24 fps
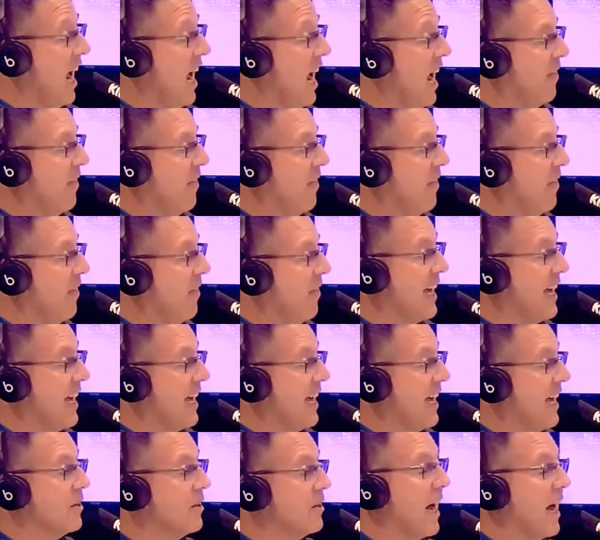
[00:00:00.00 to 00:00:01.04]
And oh, I wow. Can't
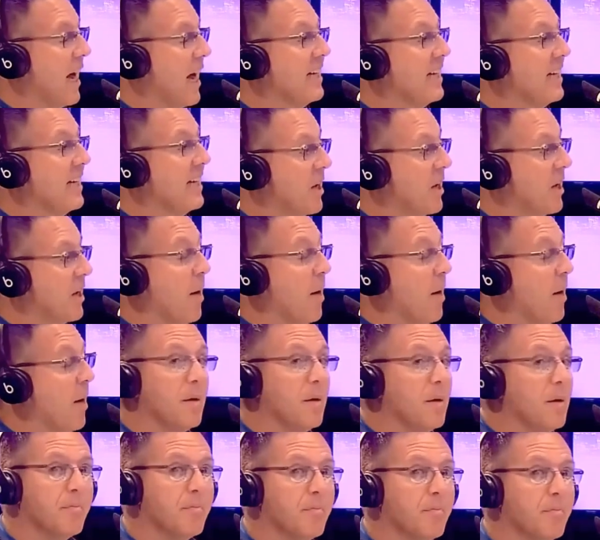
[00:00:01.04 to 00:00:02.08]
tell, so, I can't so tell keep how many,
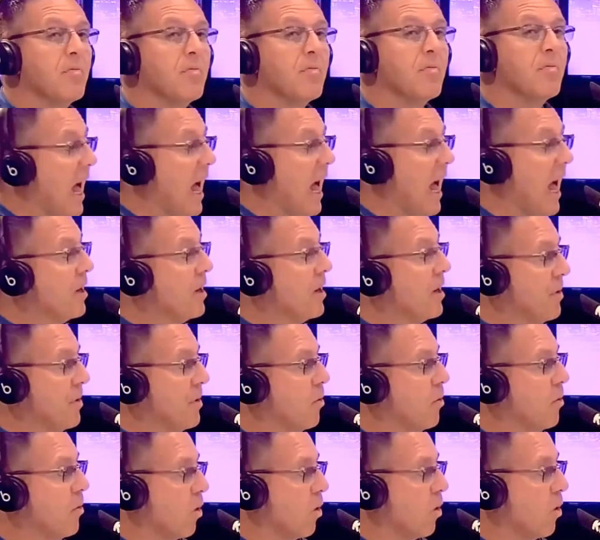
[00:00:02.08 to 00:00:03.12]
talking. How many
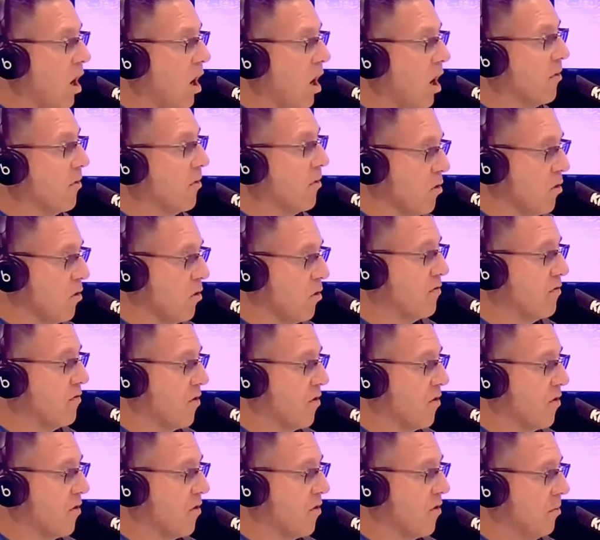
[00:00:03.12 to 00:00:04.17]
people will come through
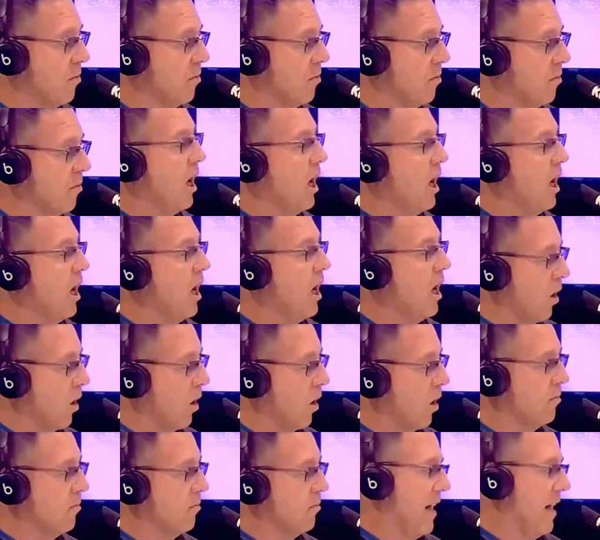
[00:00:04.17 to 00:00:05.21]
from
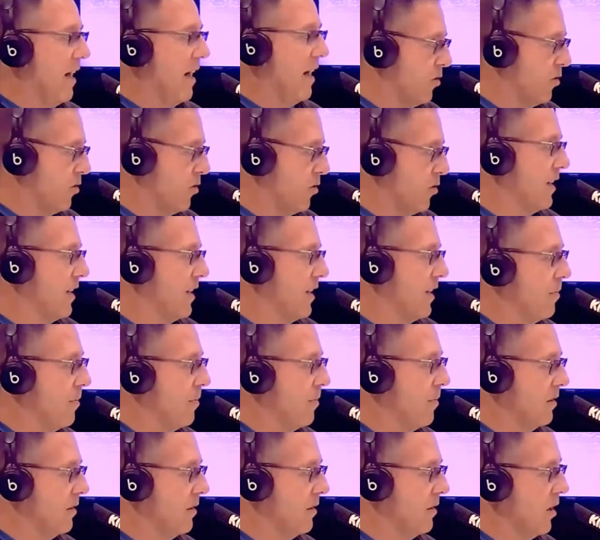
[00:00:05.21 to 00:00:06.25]
um, after like they've
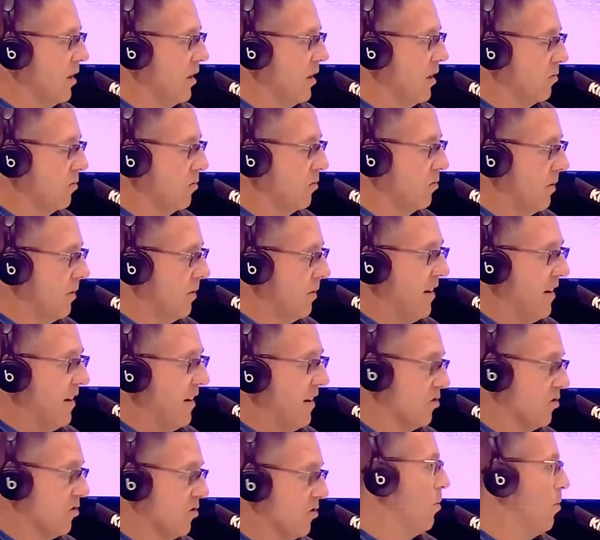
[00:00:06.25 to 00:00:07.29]
been you know had
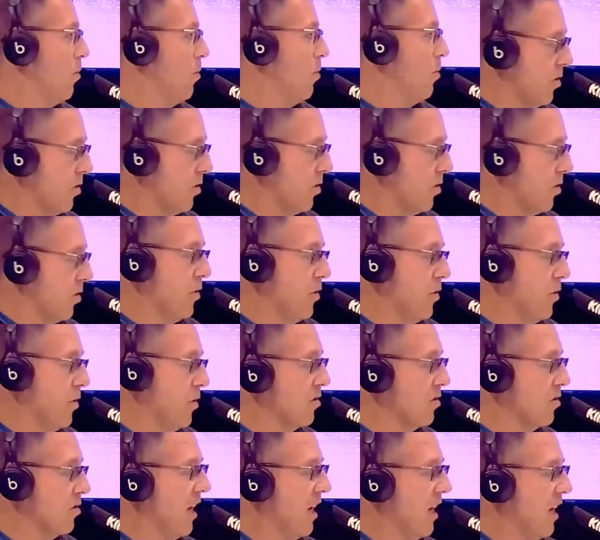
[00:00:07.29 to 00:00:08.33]
Alzheimer's for a few
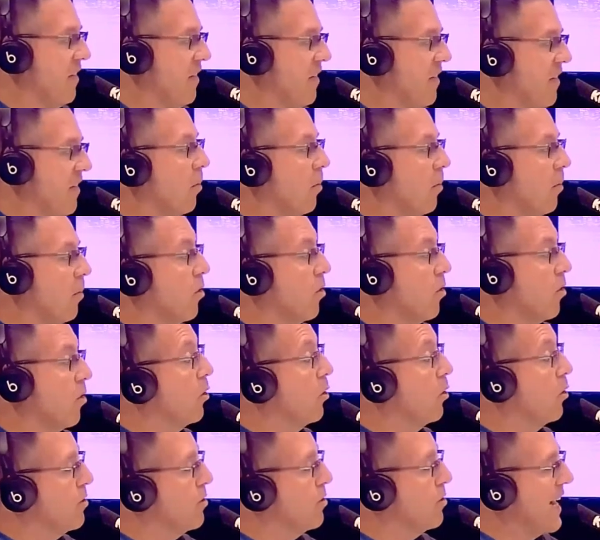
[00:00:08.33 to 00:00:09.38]
years, and then they'll come through and they'll
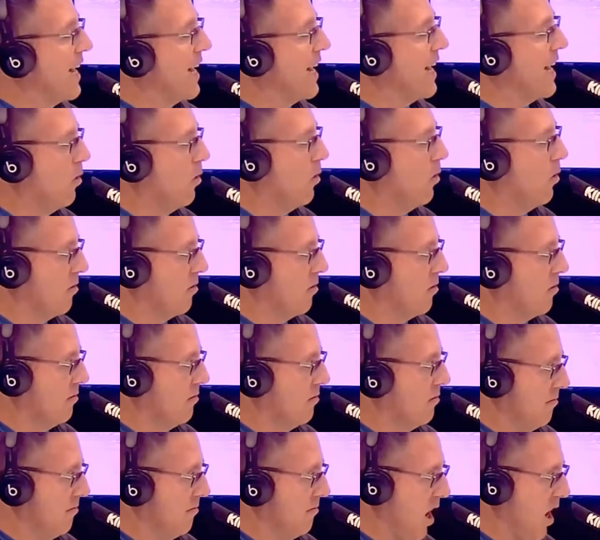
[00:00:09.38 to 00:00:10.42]
recount
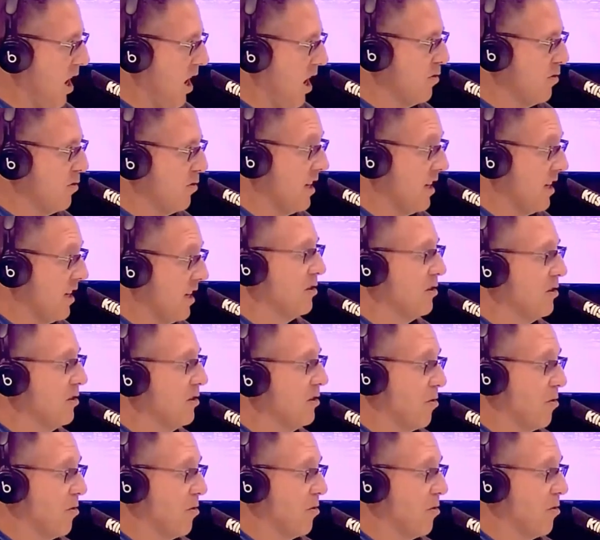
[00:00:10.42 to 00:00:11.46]
the conversations or
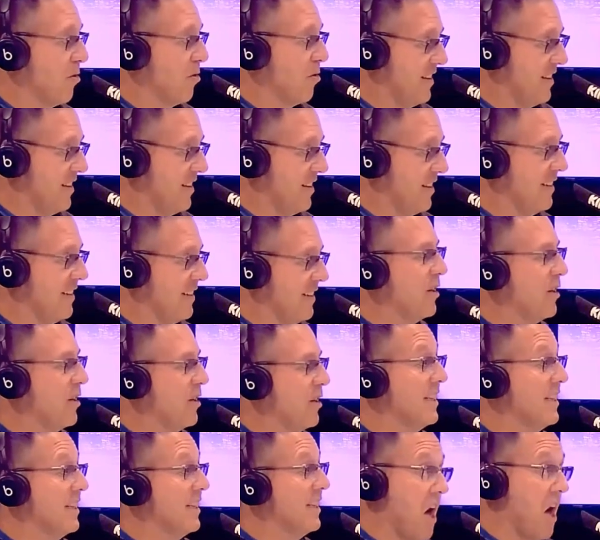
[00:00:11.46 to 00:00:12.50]
things that did or
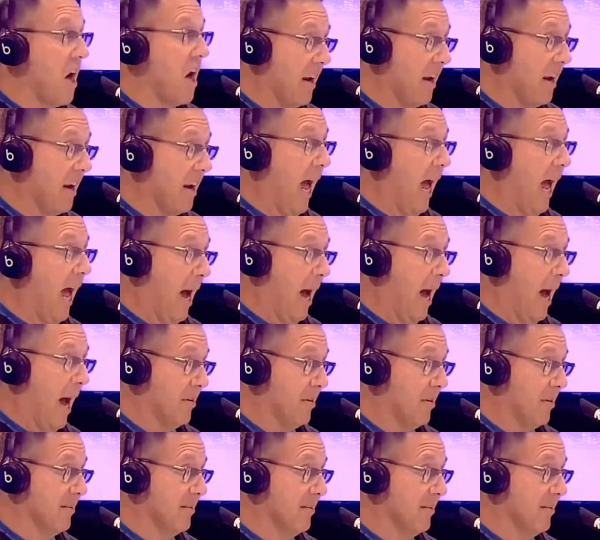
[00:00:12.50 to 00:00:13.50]
did not happen.